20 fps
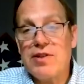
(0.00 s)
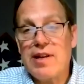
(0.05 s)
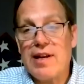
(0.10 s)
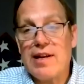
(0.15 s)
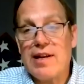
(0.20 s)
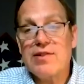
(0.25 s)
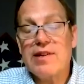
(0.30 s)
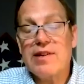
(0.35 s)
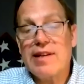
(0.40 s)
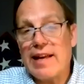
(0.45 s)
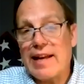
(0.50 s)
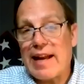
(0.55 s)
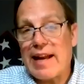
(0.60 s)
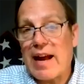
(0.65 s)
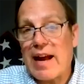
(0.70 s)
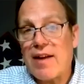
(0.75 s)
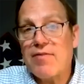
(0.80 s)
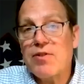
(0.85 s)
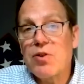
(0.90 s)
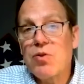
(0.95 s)
test, again,
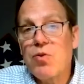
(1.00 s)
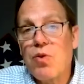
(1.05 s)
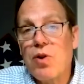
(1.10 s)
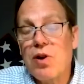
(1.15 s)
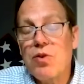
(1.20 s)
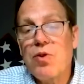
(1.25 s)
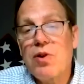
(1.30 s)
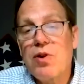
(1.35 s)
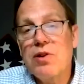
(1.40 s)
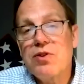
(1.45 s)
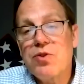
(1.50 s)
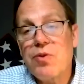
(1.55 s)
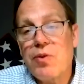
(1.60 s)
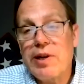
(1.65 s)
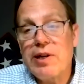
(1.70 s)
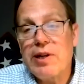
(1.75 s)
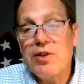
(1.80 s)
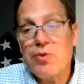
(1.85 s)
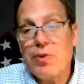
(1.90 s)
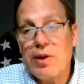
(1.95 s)
after
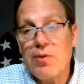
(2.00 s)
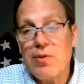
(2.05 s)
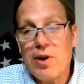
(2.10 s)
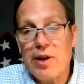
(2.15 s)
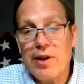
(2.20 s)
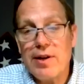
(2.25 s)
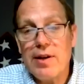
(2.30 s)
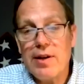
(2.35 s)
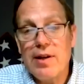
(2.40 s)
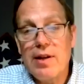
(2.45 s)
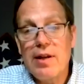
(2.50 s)
1/1/2021,